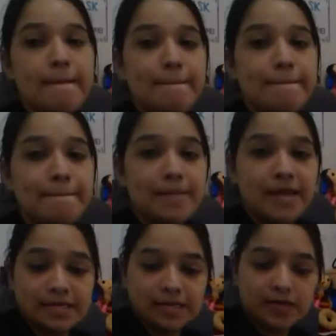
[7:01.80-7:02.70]

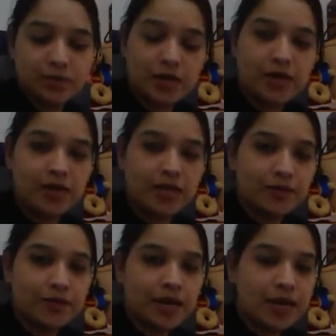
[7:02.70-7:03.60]
This one, you
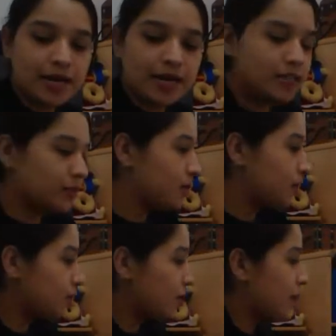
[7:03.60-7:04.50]
got it. So let's go
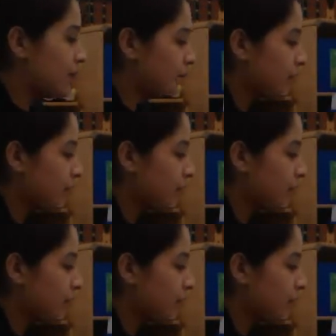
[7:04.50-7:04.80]
ahead and put